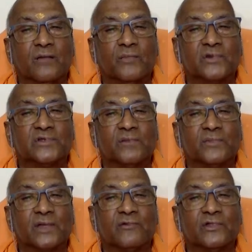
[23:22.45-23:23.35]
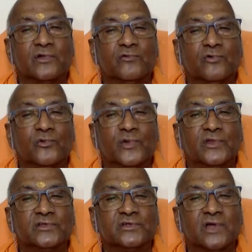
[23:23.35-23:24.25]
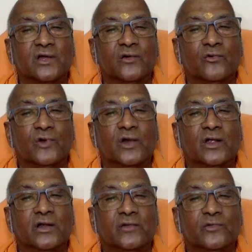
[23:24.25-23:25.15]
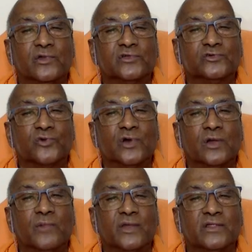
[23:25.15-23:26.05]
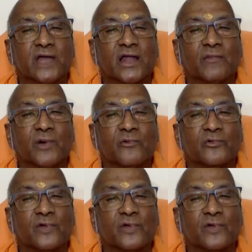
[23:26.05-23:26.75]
But sometimes when the good wins, only it wins only by the help of